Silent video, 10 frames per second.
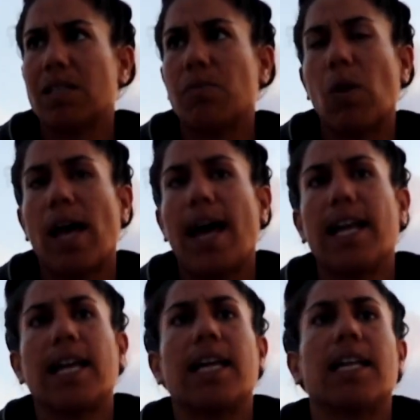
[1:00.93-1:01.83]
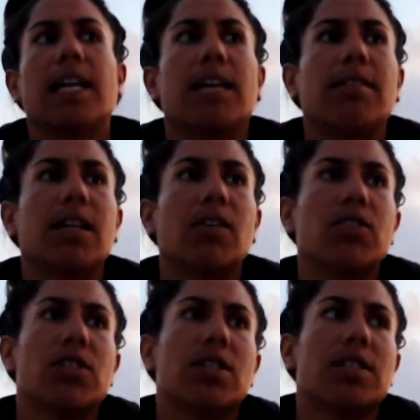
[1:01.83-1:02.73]
a small island and the
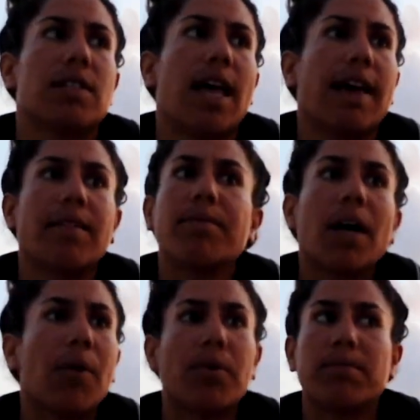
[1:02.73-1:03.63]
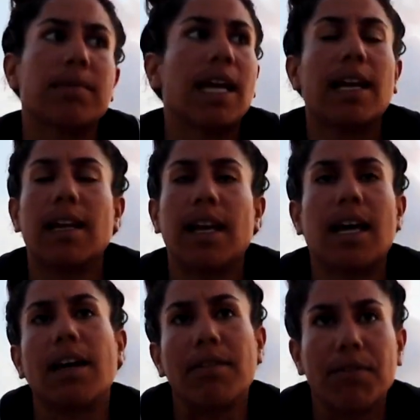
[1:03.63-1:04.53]
ocean is like our daily
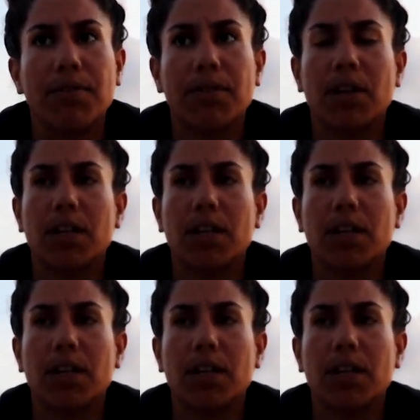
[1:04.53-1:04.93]
life.